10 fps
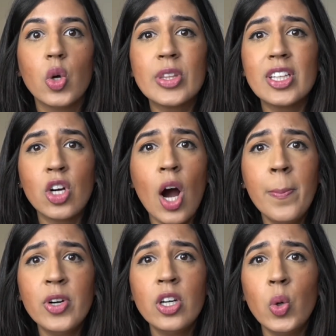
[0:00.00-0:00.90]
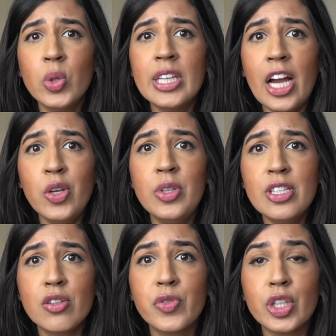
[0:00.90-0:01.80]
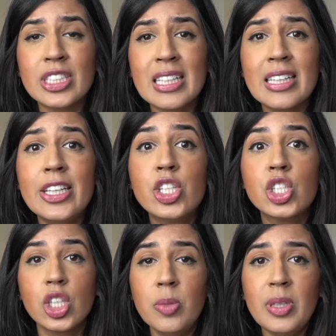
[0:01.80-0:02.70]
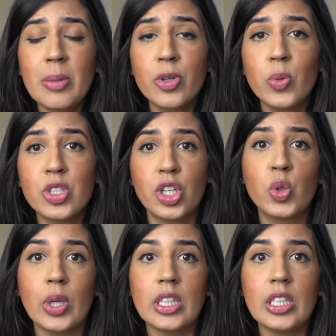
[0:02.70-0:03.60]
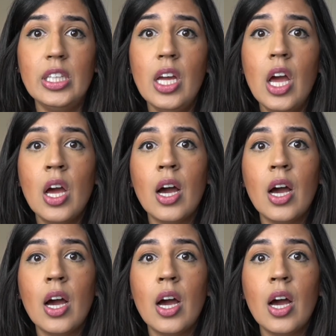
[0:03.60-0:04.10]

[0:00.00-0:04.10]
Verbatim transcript: With the copper only IUDs, your fertility should be able to return quickly.